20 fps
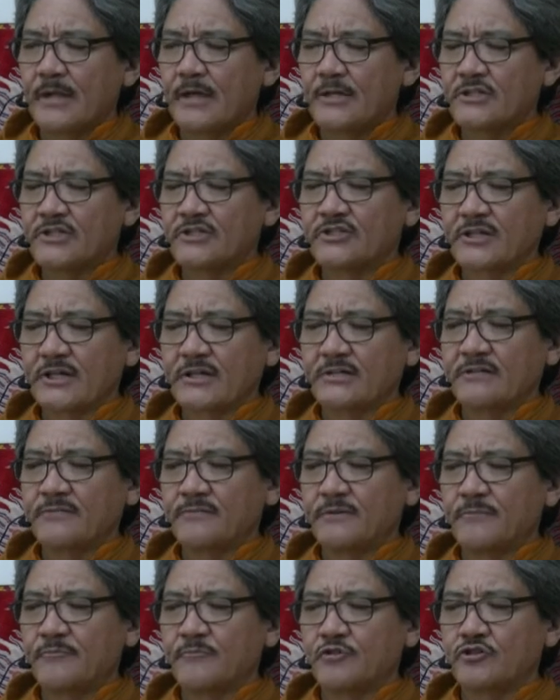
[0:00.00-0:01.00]
destructive
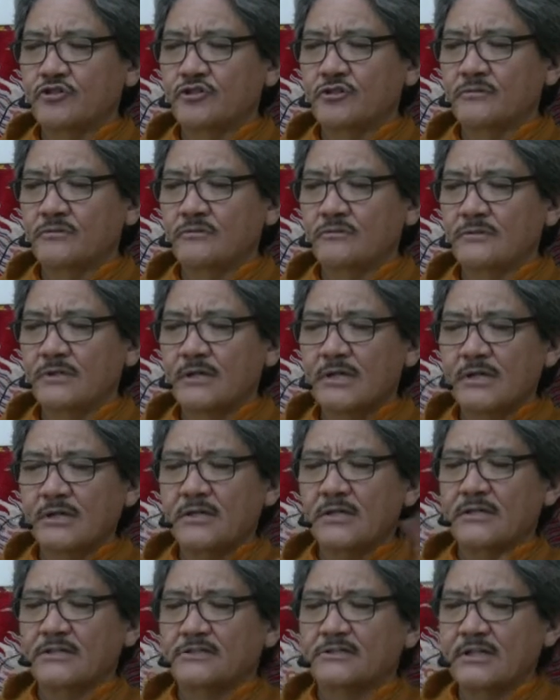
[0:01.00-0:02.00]
emotions,
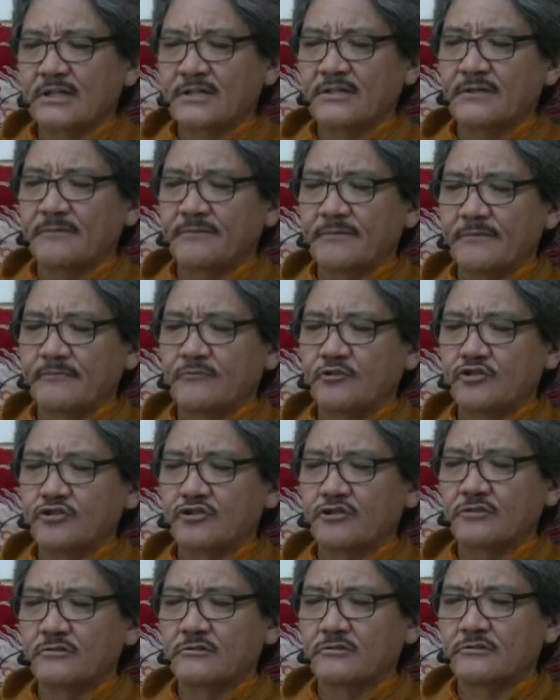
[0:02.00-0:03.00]
constructive
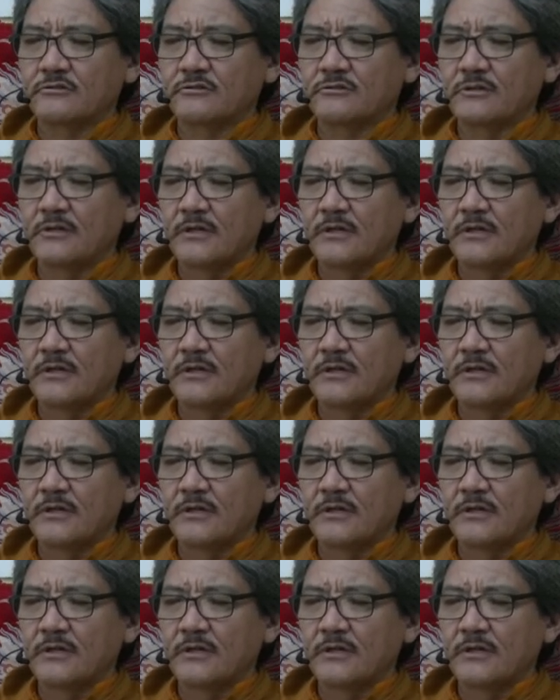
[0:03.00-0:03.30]
emotions,